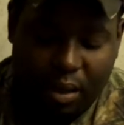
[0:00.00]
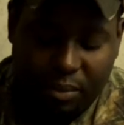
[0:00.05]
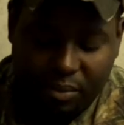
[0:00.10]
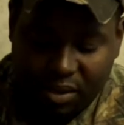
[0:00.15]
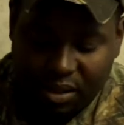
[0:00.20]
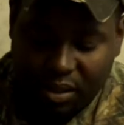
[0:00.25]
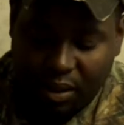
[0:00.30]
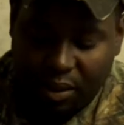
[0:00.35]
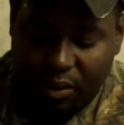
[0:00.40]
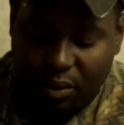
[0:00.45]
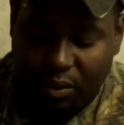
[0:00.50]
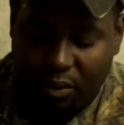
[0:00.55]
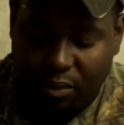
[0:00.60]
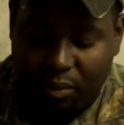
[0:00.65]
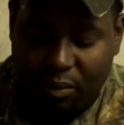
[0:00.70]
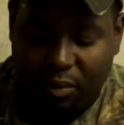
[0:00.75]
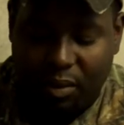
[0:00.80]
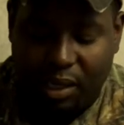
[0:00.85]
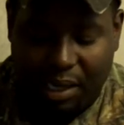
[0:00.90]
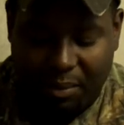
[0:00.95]
So
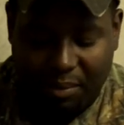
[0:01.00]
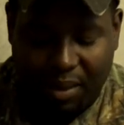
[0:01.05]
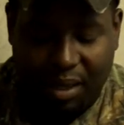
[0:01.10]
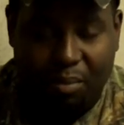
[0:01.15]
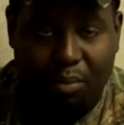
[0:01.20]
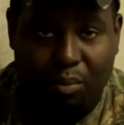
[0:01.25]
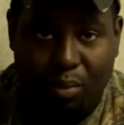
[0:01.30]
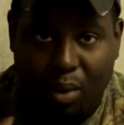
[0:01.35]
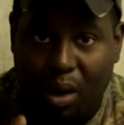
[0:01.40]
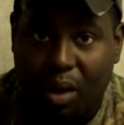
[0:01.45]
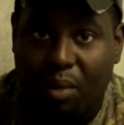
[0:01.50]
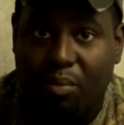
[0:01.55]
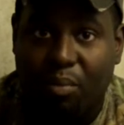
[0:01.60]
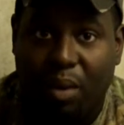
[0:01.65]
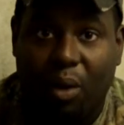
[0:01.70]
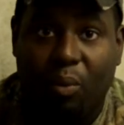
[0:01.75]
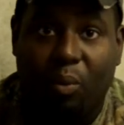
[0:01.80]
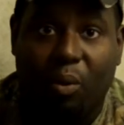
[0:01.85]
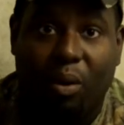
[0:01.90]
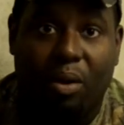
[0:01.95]
I mean, mark
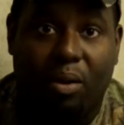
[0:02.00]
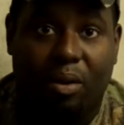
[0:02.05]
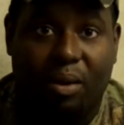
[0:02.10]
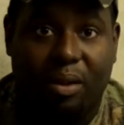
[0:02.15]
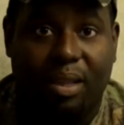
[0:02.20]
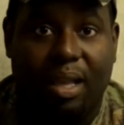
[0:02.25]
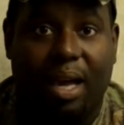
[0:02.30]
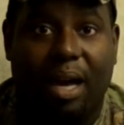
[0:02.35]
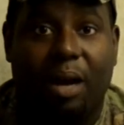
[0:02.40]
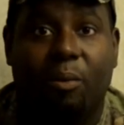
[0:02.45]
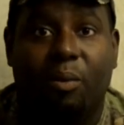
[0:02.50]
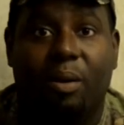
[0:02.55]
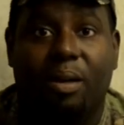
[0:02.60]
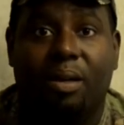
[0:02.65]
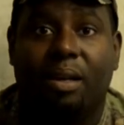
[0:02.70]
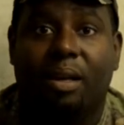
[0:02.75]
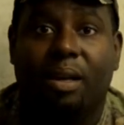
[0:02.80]
my word on that one.